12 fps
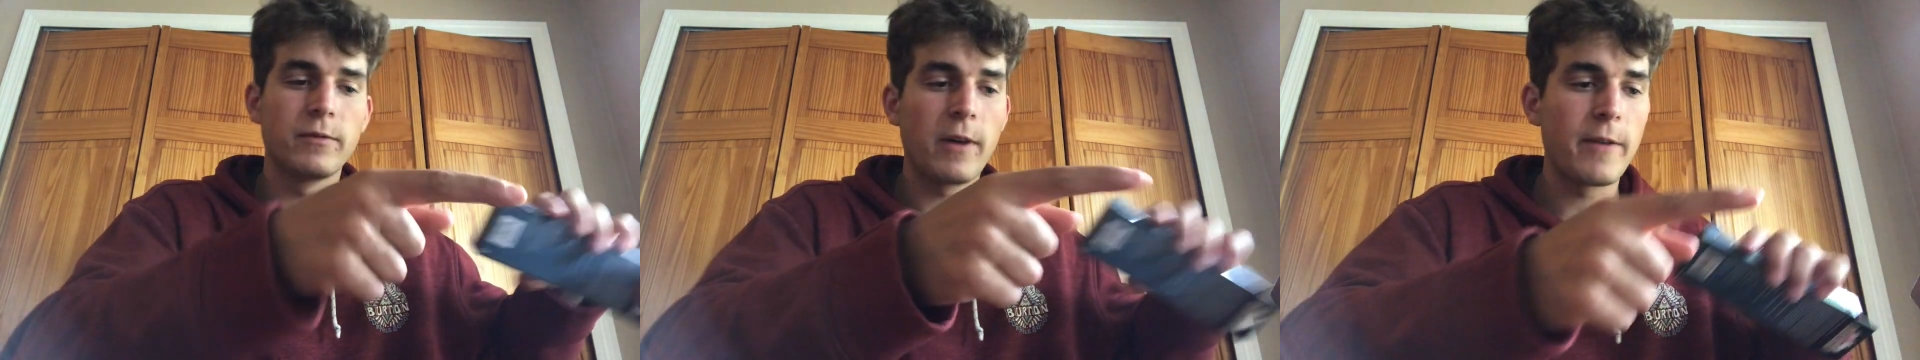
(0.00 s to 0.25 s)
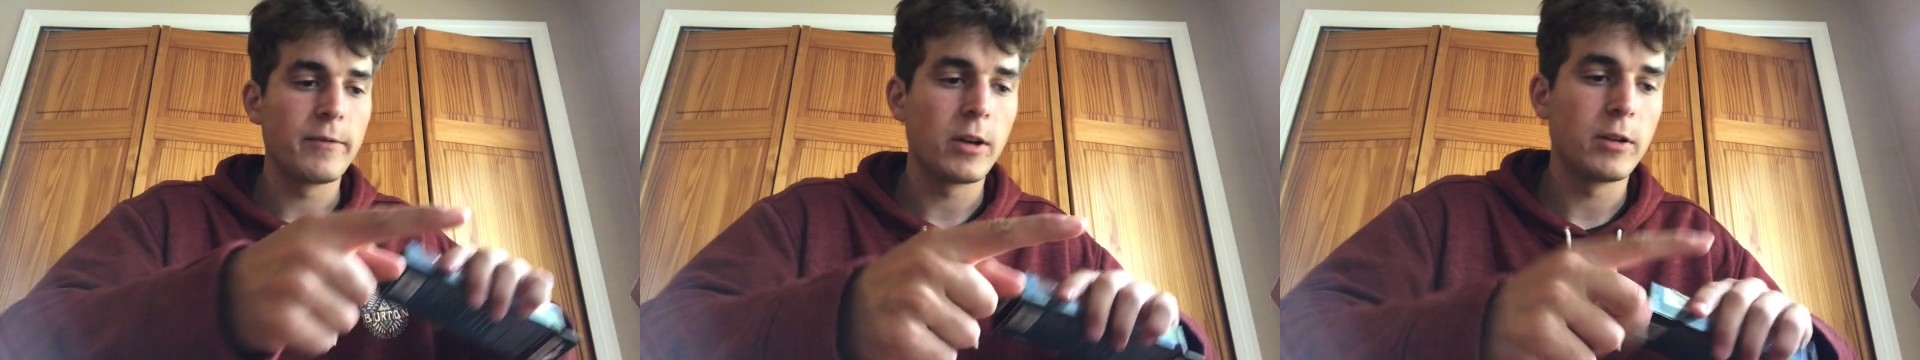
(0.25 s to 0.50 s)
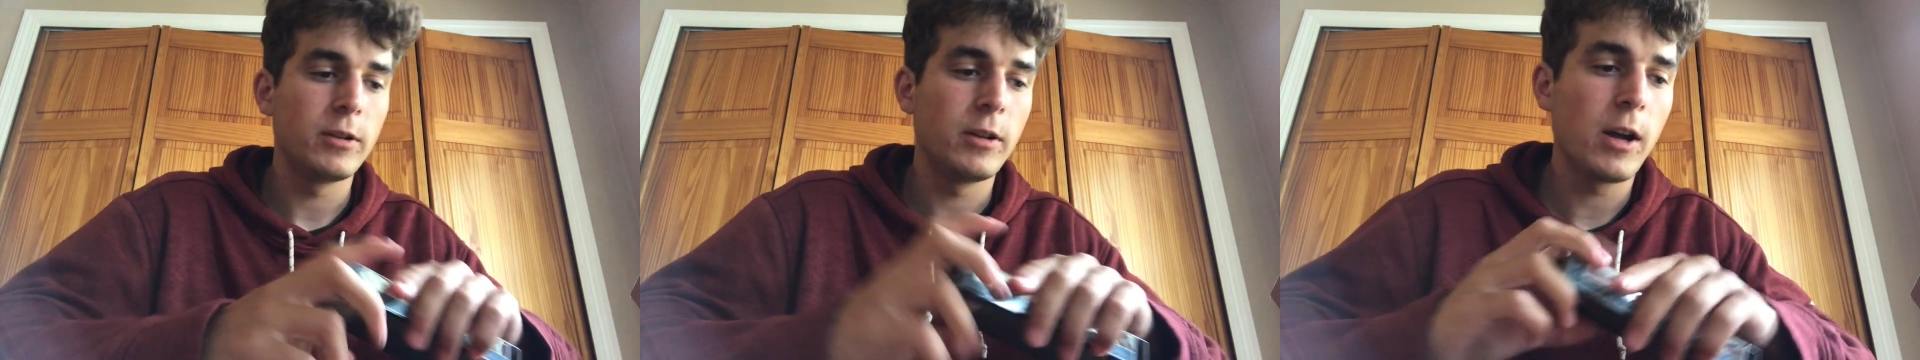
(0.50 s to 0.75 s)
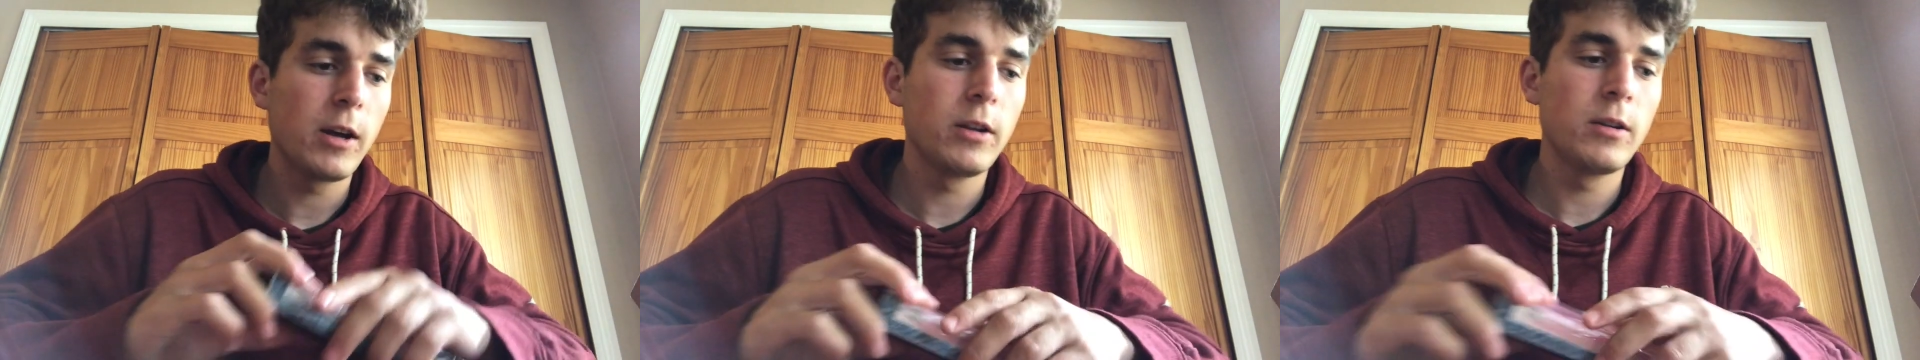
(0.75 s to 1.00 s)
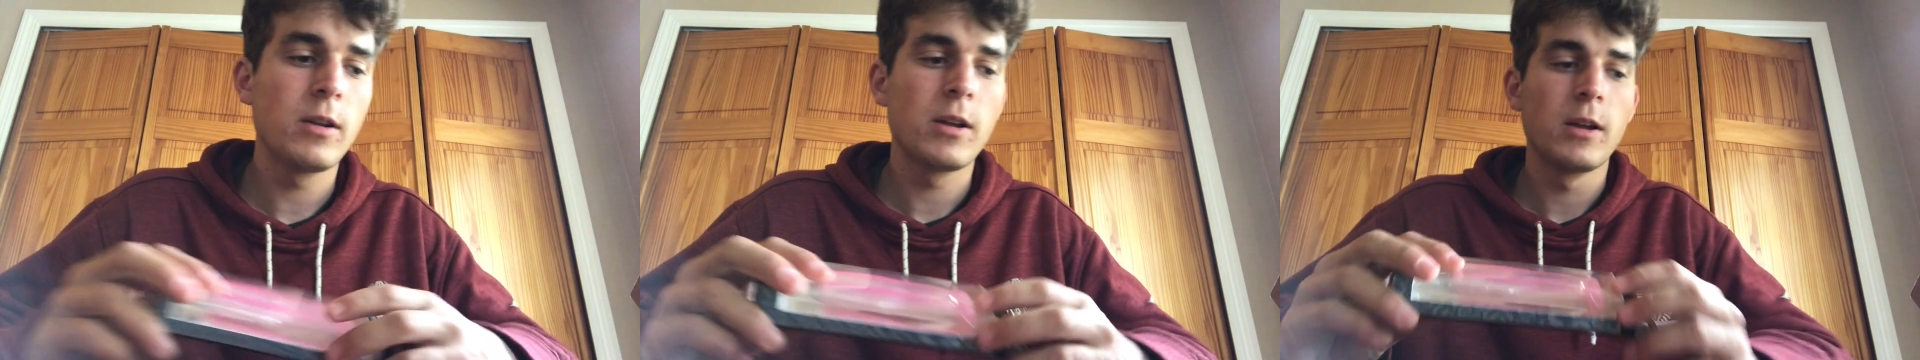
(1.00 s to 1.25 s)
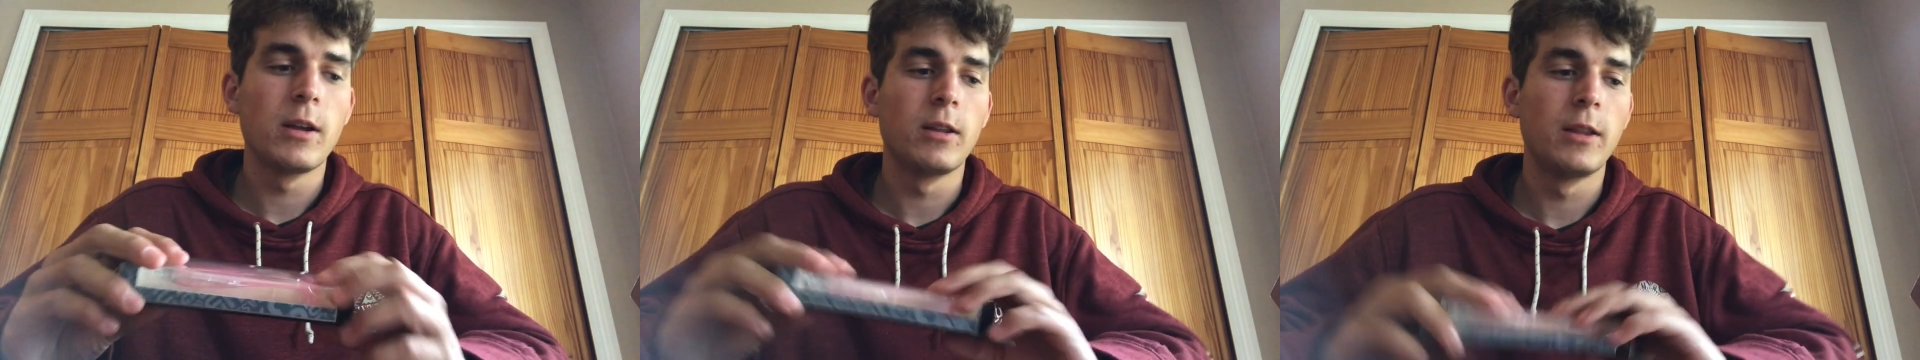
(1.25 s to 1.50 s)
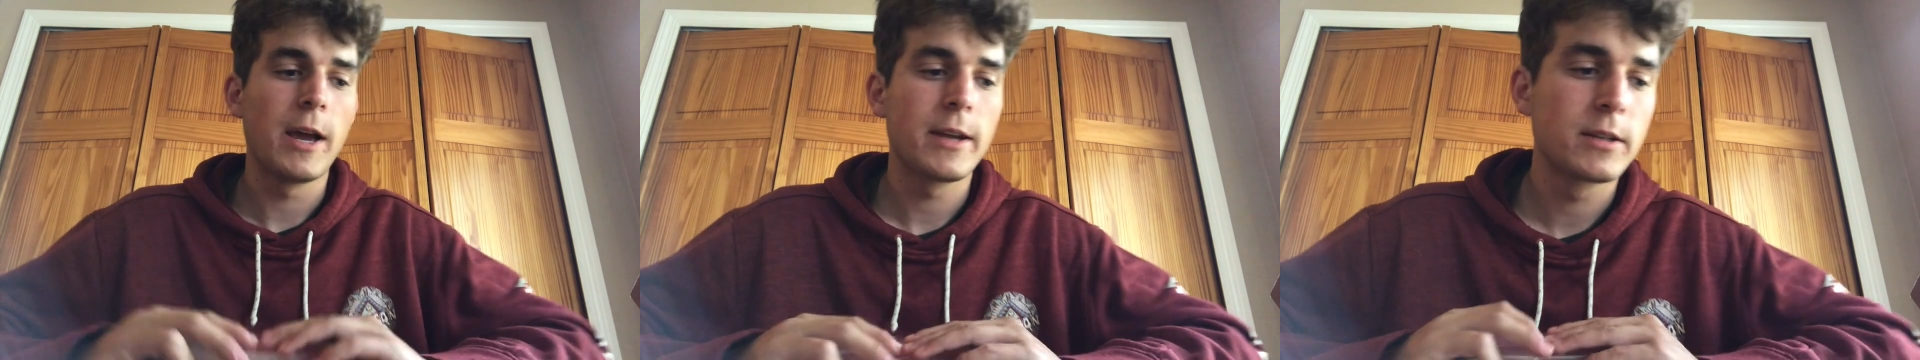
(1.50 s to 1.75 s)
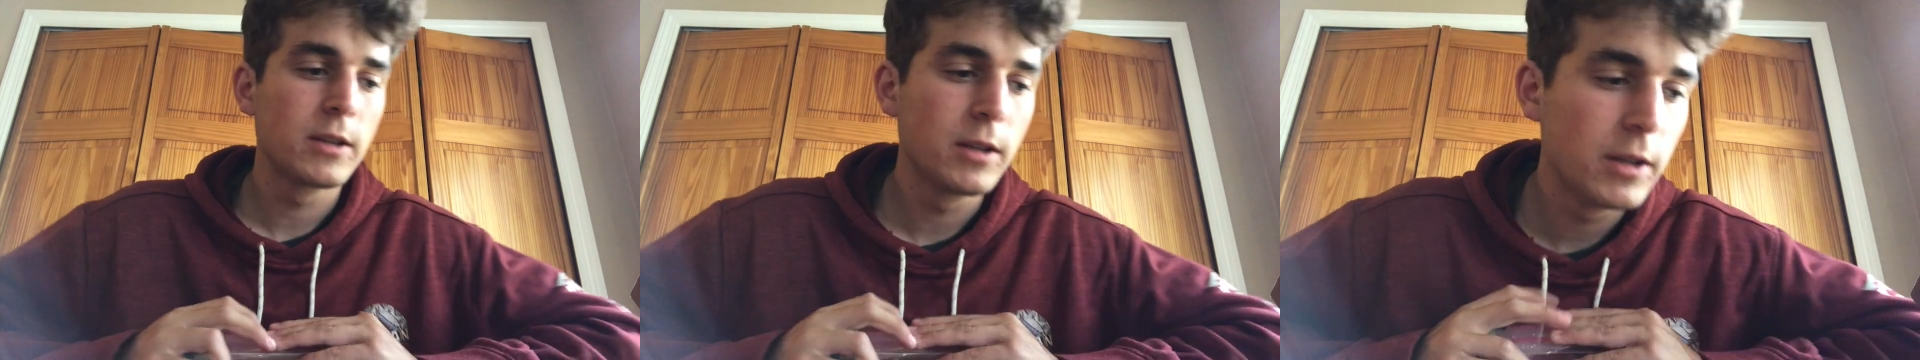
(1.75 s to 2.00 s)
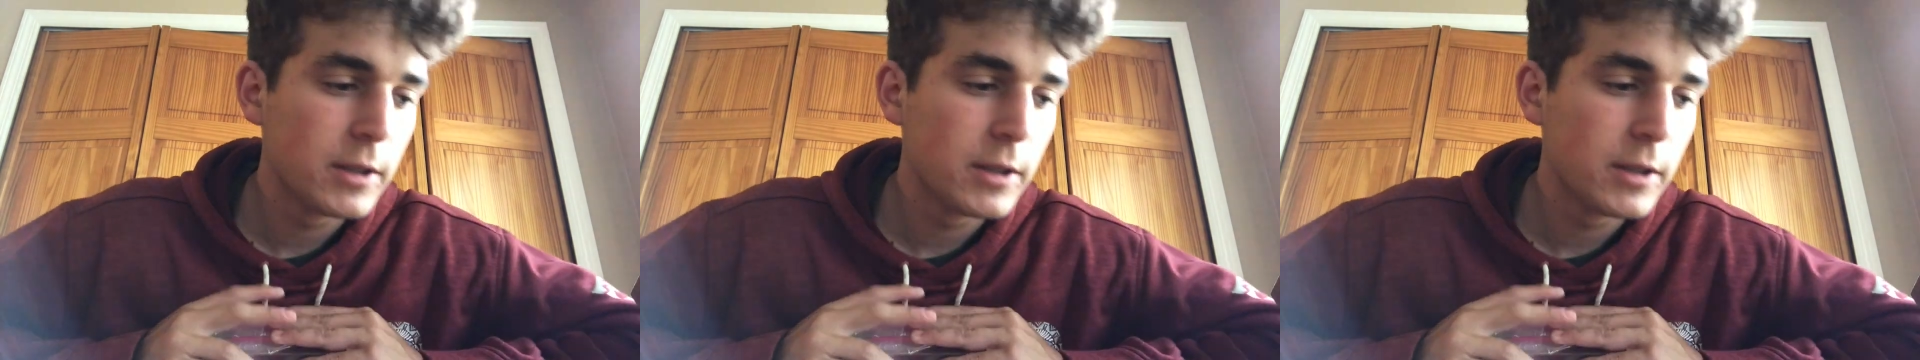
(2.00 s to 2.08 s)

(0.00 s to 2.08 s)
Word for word: $5.99. Lastly